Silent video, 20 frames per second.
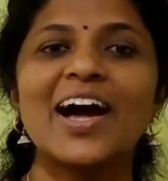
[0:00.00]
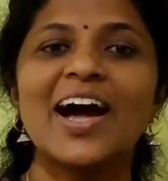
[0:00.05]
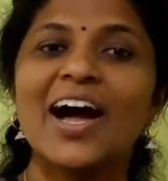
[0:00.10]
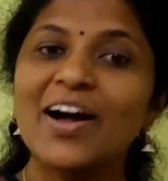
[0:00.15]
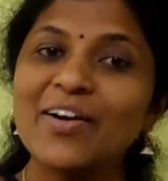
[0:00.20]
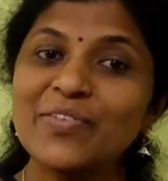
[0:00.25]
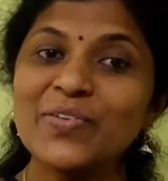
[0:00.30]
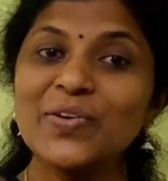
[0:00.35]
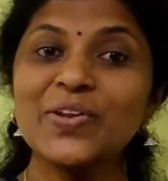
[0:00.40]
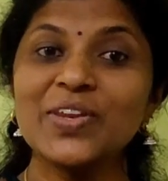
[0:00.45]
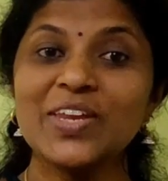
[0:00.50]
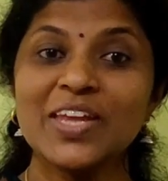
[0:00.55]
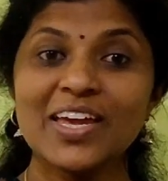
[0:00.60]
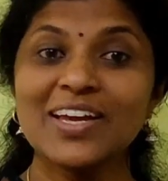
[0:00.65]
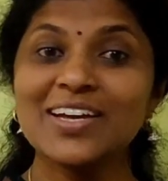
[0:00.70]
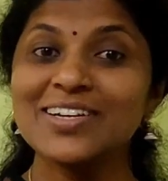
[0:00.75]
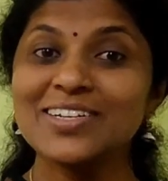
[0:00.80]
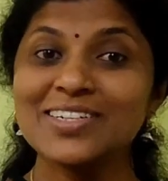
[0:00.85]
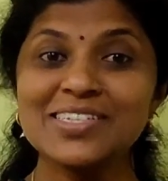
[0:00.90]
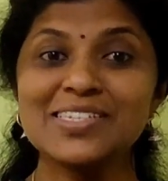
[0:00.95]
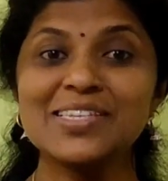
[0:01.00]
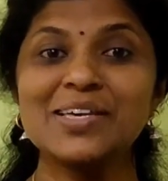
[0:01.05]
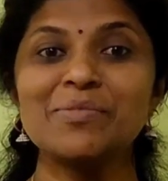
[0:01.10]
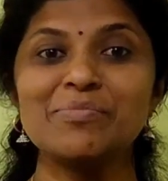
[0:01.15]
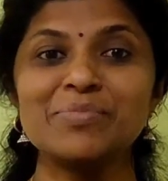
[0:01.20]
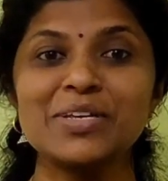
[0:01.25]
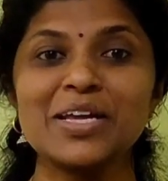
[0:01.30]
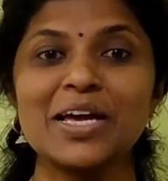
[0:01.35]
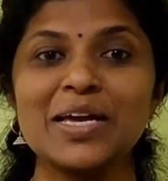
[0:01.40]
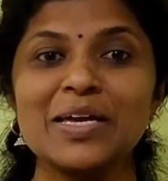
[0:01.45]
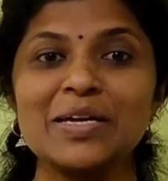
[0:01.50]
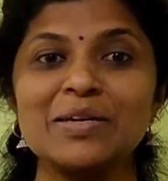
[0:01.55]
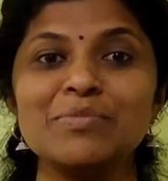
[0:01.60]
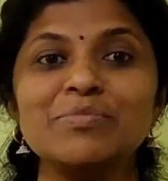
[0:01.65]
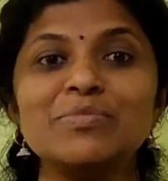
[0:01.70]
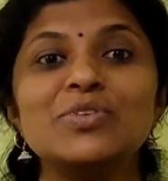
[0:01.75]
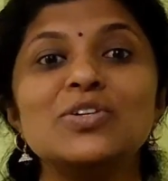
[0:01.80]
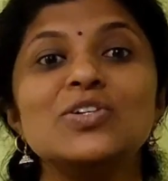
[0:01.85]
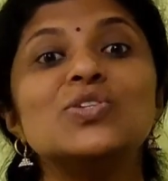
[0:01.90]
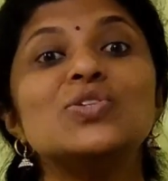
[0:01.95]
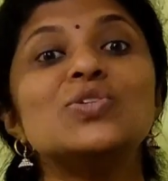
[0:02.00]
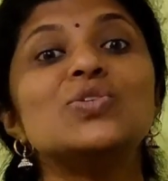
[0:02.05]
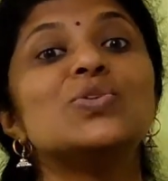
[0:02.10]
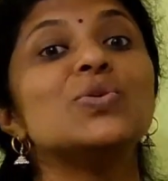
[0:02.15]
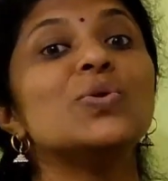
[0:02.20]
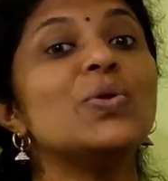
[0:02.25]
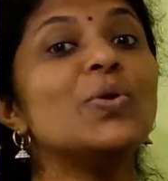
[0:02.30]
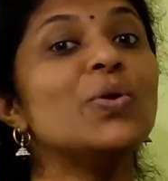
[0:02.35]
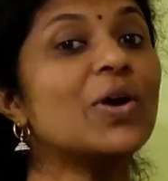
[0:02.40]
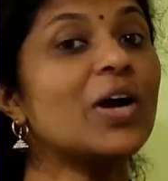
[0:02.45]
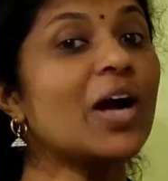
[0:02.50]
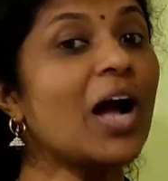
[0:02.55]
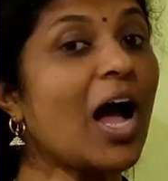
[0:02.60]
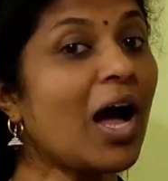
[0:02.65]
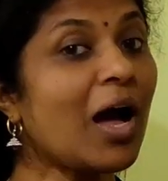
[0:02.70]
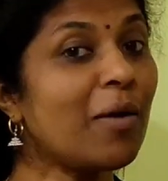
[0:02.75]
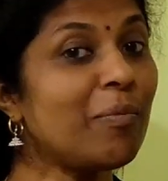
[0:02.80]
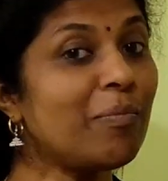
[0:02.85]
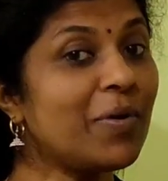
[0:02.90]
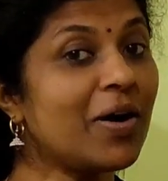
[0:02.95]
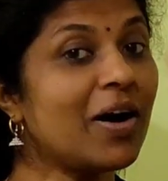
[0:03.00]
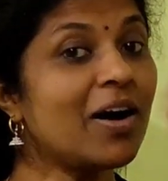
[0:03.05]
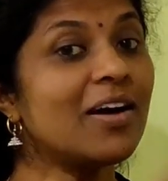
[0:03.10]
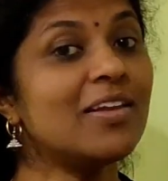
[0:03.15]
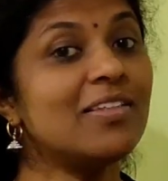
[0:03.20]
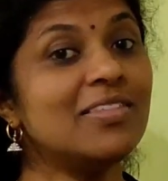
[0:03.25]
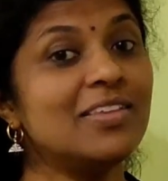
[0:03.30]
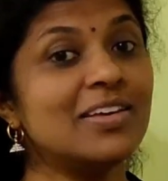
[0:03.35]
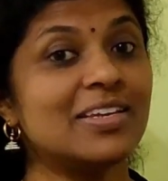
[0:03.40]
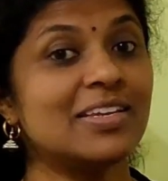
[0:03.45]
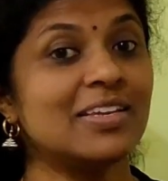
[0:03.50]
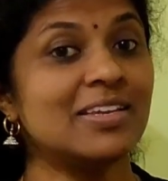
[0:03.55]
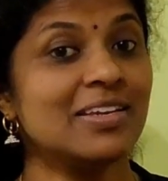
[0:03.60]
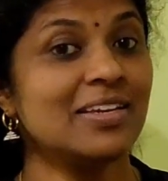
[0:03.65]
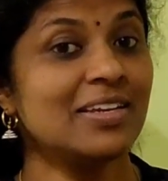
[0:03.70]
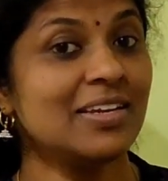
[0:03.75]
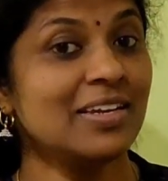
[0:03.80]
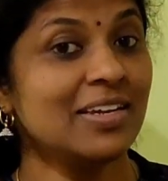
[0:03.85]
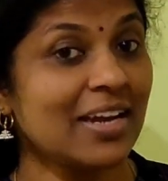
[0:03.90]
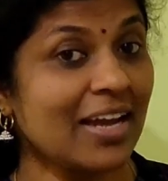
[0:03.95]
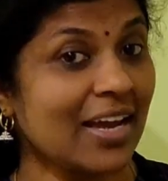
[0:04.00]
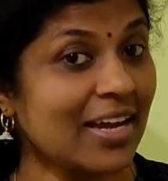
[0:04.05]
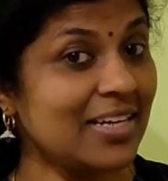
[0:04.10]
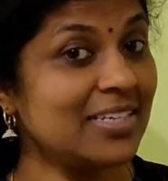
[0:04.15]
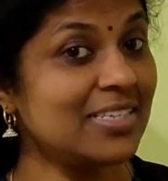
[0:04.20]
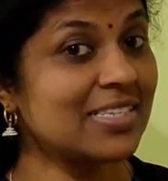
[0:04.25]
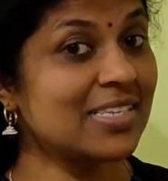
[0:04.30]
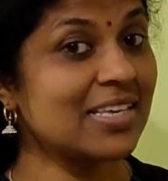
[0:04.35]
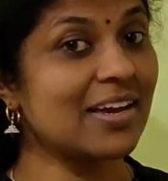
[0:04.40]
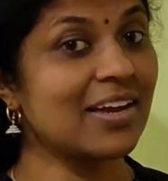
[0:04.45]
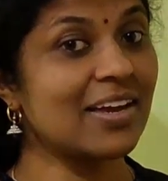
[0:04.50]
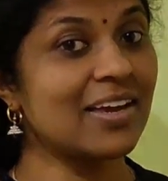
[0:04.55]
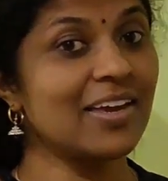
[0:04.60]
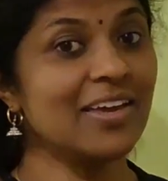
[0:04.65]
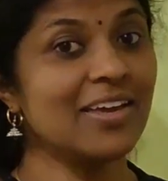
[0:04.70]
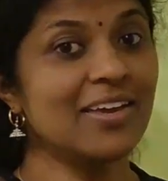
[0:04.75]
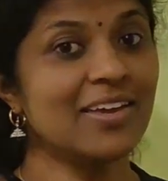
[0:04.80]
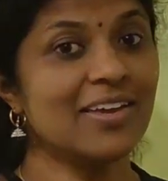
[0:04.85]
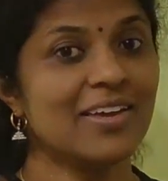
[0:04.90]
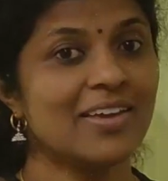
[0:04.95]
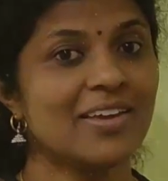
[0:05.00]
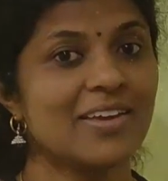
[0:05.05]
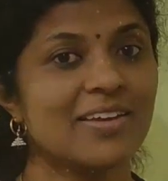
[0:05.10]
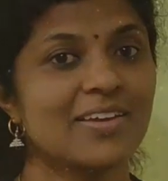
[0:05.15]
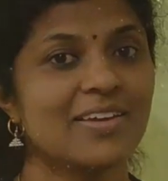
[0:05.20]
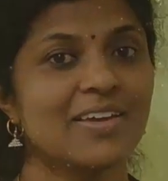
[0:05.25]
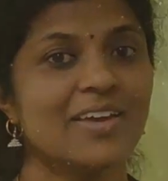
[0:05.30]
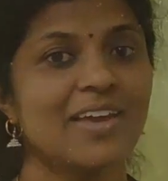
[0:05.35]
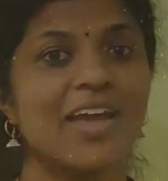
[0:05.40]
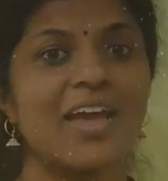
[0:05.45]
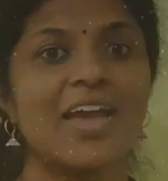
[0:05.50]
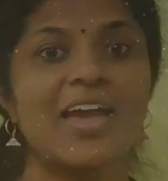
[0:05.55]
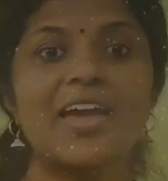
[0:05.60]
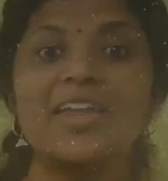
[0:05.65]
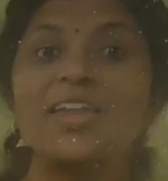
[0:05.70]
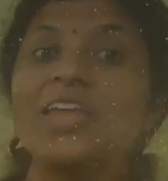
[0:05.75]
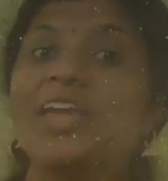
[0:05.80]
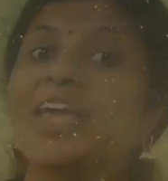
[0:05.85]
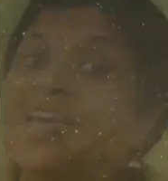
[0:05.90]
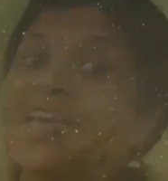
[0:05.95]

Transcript: Have you taken some time to look up at the night sky and